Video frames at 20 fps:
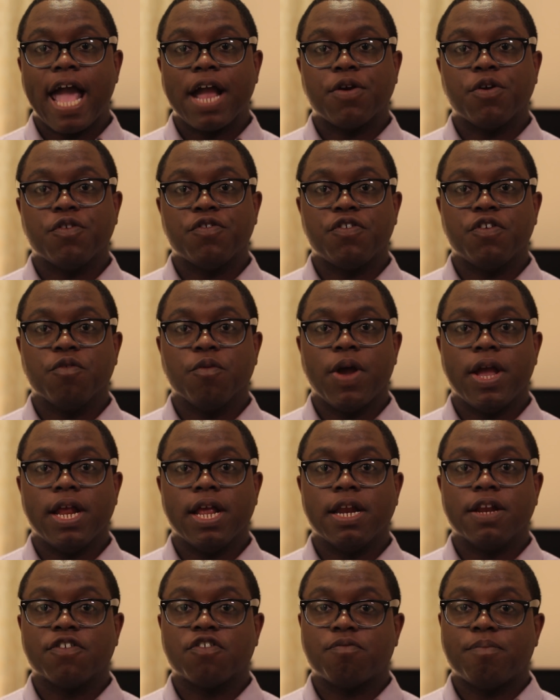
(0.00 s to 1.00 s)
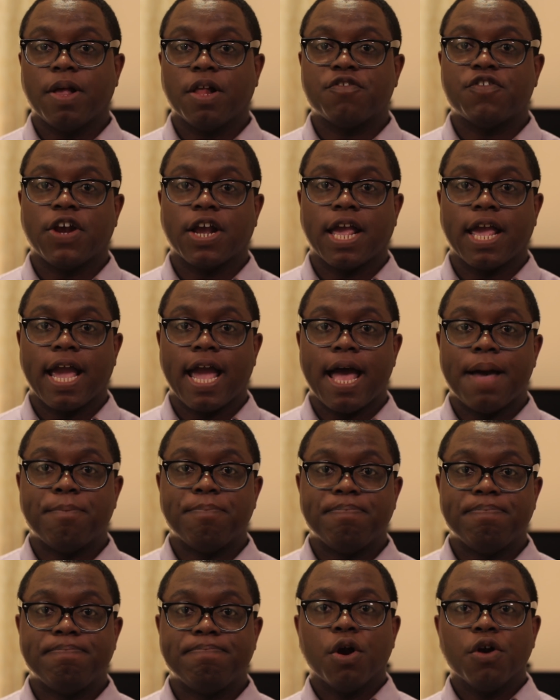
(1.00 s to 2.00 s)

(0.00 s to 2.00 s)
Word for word: accuracy rate in a spell-checking app.